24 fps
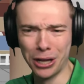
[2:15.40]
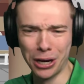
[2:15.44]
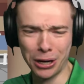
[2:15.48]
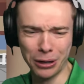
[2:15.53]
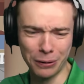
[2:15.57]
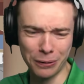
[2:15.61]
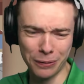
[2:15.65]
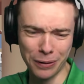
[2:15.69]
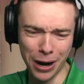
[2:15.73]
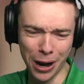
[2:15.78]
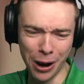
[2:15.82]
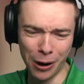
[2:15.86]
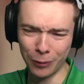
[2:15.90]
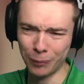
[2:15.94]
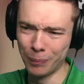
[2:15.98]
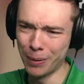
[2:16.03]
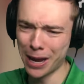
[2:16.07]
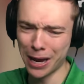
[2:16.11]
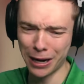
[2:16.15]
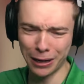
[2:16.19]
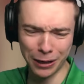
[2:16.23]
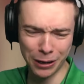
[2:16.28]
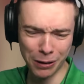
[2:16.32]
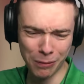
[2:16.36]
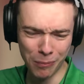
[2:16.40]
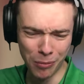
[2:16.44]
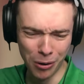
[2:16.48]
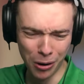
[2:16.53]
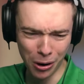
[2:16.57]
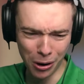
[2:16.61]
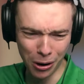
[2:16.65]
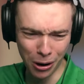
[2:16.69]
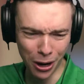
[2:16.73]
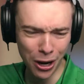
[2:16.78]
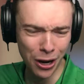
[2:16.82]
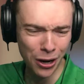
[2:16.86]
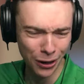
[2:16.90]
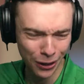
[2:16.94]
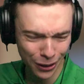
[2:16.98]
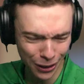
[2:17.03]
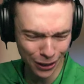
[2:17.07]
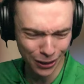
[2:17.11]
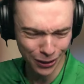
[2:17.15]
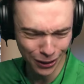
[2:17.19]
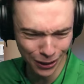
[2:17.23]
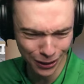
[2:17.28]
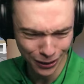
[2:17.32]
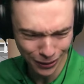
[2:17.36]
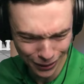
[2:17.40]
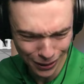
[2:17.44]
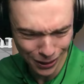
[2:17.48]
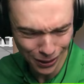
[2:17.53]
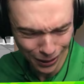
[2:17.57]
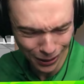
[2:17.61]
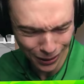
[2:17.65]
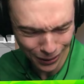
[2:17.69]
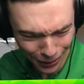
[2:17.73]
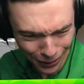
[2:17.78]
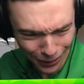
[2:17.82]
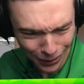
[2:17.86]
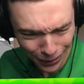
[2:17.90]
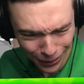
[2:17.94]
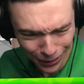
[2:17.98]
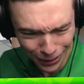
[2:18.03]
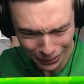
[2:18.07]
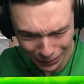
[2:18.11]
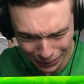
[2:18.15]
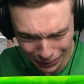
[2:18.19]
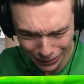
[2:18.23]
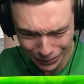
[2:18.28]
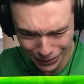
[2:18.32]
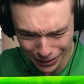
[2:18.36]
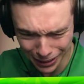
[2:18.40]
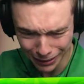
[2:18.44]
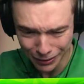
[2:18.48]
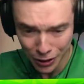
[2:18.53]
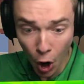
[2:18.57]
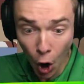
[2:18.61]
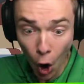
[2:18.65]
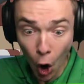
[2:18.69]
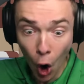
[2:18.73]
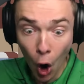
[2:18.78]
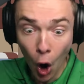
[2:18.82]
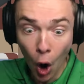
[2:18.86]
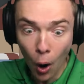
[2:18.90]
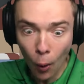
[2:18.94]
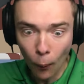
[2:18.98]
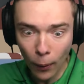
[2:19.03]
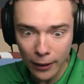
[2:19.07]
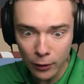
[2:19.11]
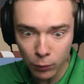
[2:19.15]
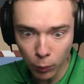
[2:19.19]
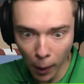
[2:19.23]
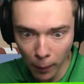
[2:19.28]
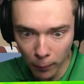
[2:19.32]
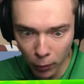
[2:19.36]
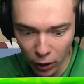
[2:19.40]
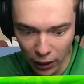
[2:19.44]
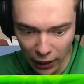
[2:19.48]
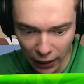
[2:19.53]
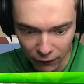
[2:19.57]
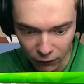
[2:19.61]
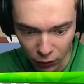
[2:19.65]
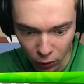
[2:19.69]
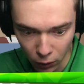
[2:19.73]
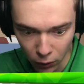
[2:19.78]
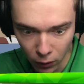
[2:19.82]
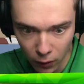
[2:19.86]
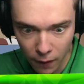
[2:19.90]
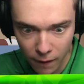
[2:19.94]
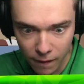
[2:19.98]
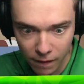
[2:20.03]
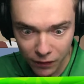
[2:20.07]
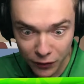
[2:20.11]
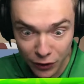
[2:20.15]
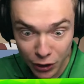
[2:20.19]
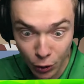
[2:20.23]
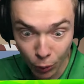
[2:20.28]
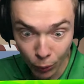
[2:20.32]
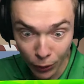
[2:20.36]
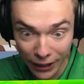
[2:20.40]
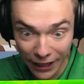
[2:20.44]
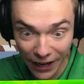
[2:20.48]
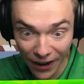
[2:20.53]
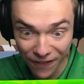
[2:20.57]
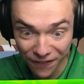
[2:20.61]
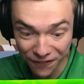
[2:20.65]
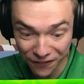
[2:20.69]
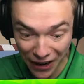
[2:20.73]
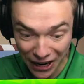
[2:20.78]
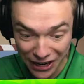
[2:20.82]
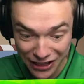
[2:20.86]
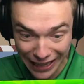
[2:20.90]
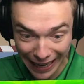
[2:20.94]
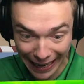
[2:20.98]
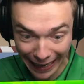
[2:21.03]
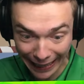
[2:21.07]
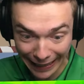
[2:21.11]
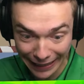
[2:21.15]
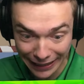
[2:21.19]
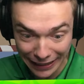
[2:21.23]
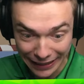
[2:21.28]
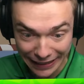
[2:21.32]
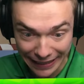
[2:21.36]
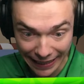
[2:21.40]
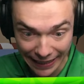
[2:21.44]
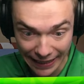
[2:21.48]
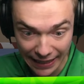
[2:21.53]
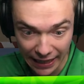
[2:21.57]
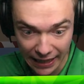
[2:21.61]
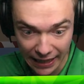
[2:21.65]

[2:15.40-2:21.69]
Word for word: the ground, man. Come on. Oh, no. Wait, one more level. Till we can find the Alien King